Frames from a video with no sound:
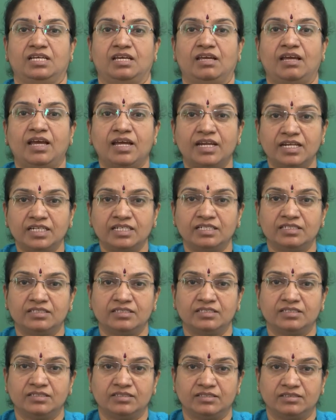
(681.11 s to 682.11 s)
and
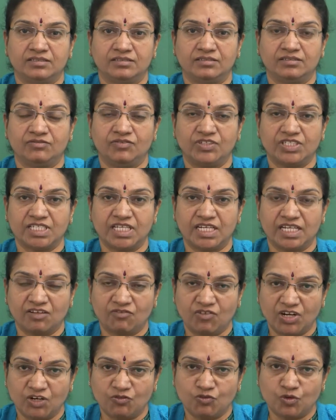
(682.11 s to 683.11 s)
uh, which are
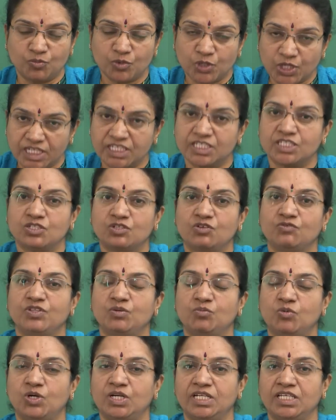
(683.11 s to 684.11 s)
required for protection of the
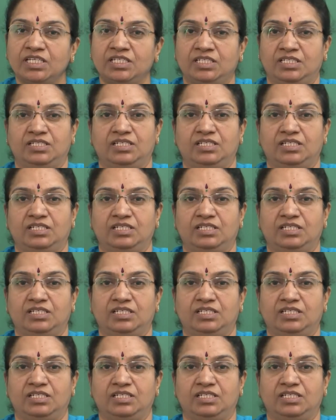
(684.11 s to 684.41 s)
body,